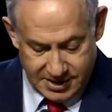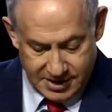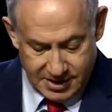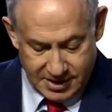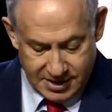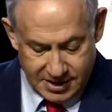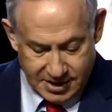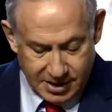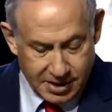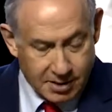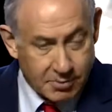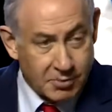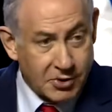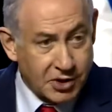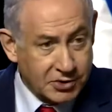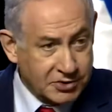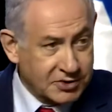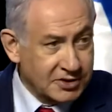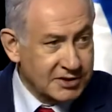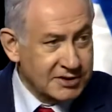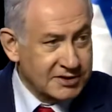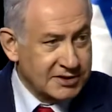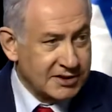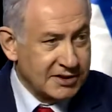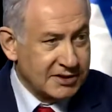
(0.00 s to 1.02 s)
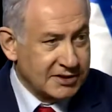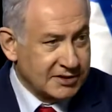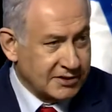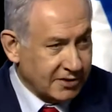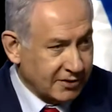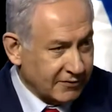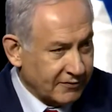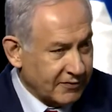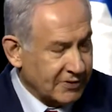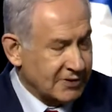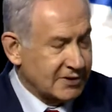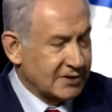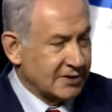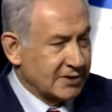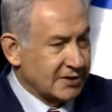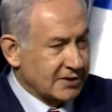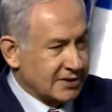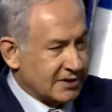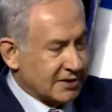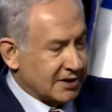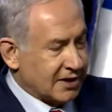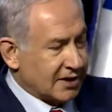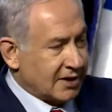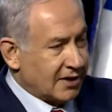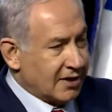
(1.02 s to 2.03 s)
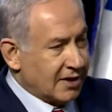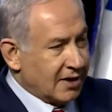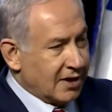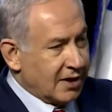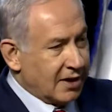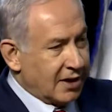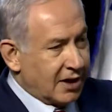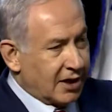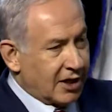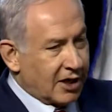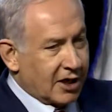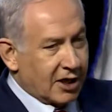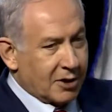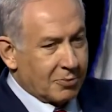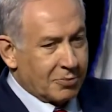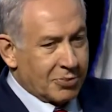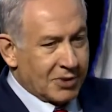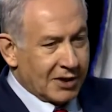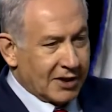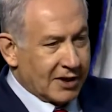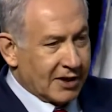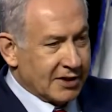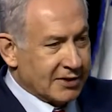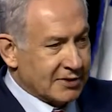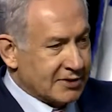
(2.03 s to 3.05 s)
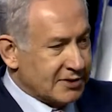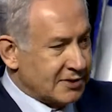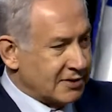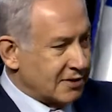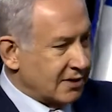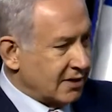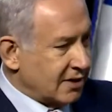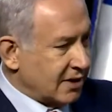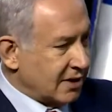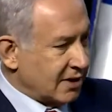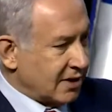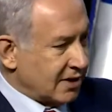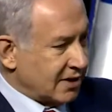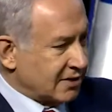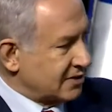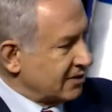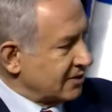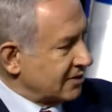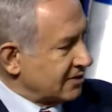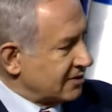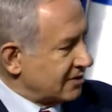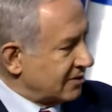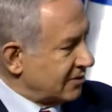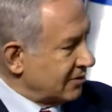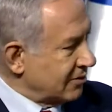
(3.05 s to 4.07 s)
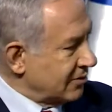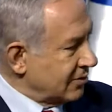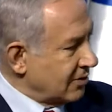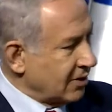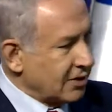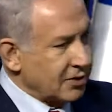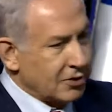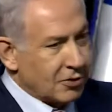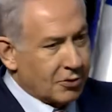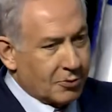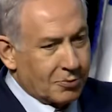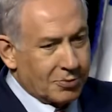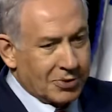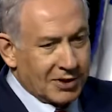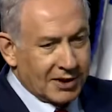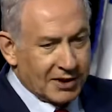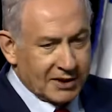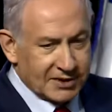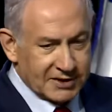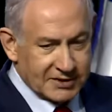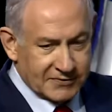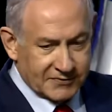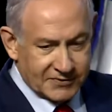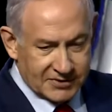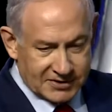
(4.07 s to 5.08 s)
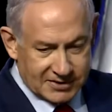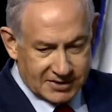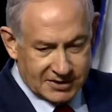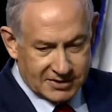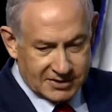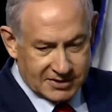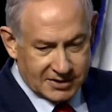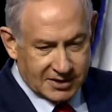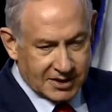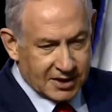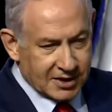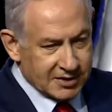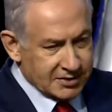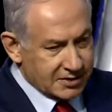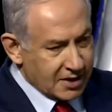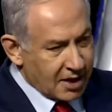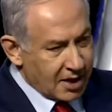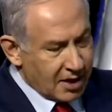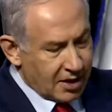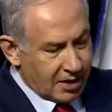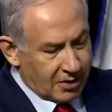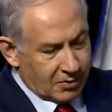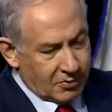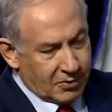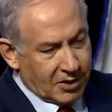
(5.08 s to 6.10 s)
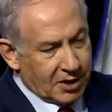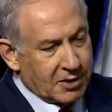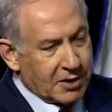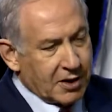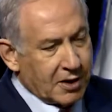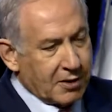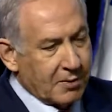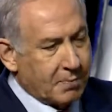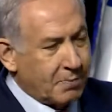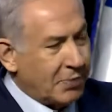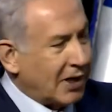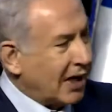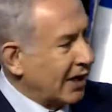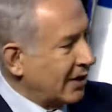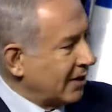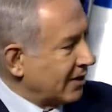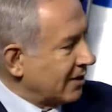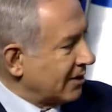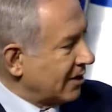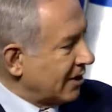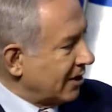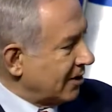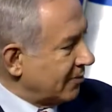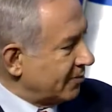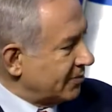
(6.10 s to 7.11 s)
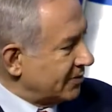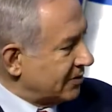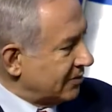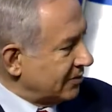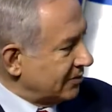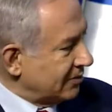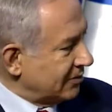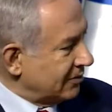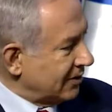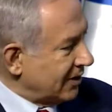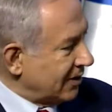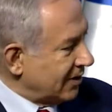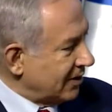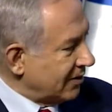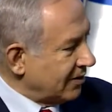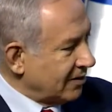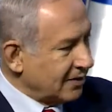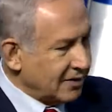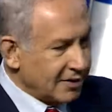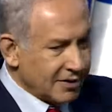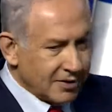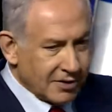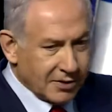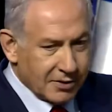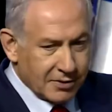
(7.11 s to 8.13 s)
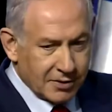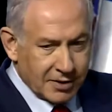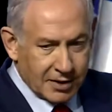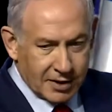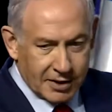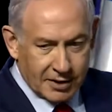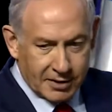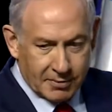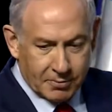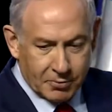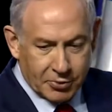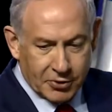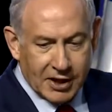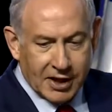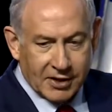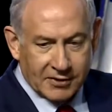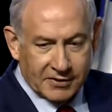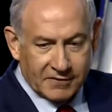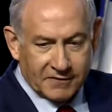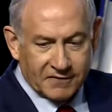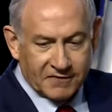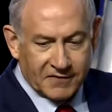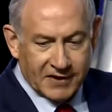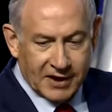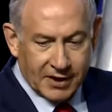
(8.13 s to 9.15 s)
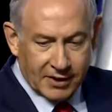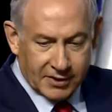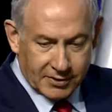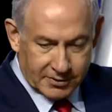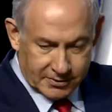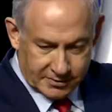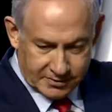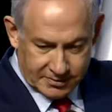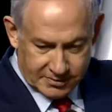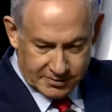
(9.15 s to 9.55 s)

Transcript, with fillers: and emergency services. Uh, our planes uh, assist you and your planes have assisted us. Greek uh, pilot helped to uh, put out the fire